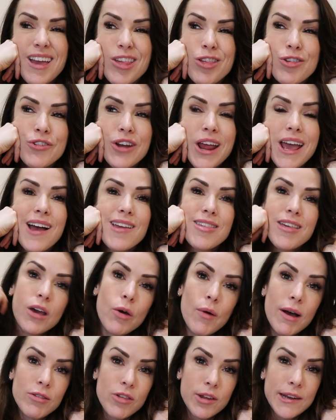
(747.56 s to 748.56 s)
yesterday I did
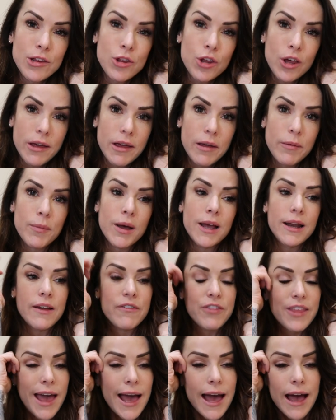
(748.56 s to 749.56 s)
go out to the gym, I
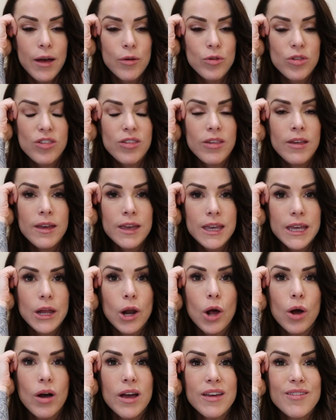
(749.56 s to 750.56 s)
left the house, you
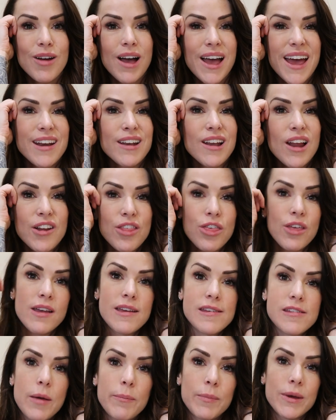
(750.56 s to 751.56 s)
know, I, I had a lot of
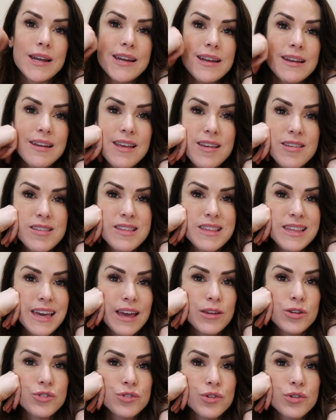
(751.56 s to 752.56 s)
things on my little list to
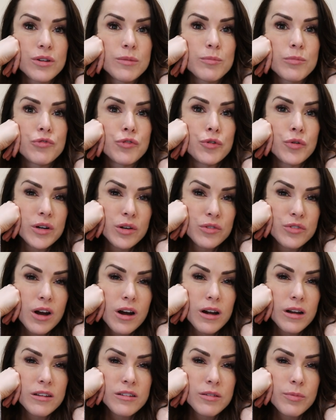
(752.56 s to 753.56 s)
get done before I go to
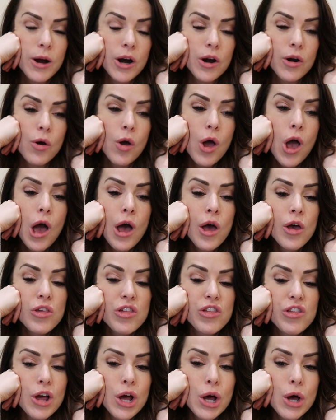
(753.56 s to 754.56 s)
Ireland tomorrow.
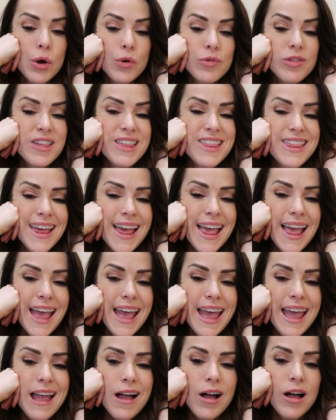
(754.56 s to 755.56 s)
So
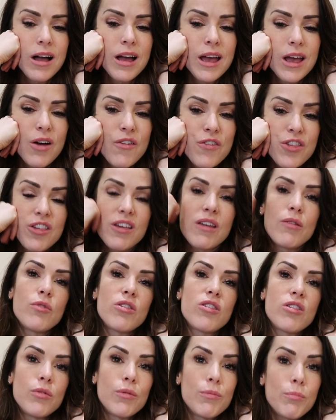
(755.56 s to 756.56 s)
today I obviously
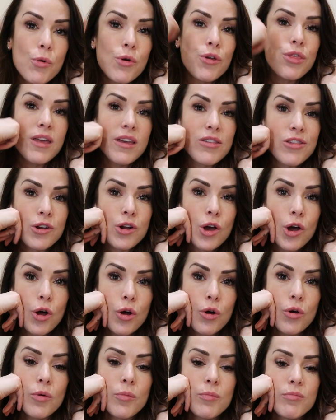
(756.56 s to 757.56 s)
was doing more things at
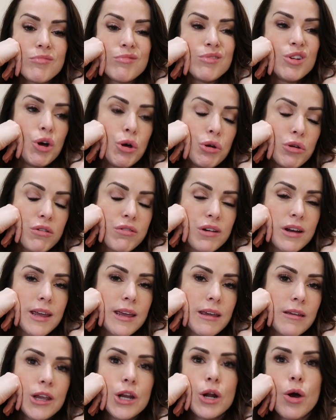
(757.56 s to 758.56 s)
home, laundry,
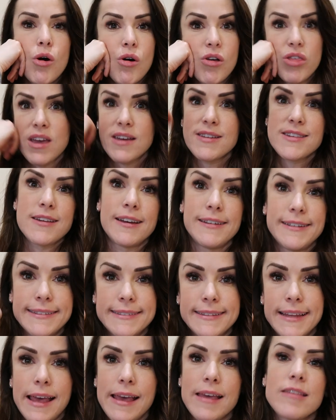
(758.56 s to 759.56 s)
you know, all the
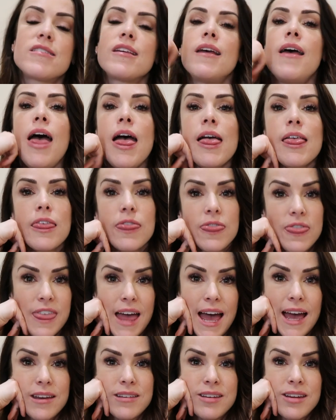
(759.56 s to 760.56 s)
exciting things
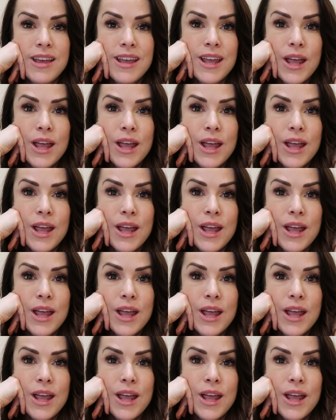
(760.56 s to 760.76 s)
that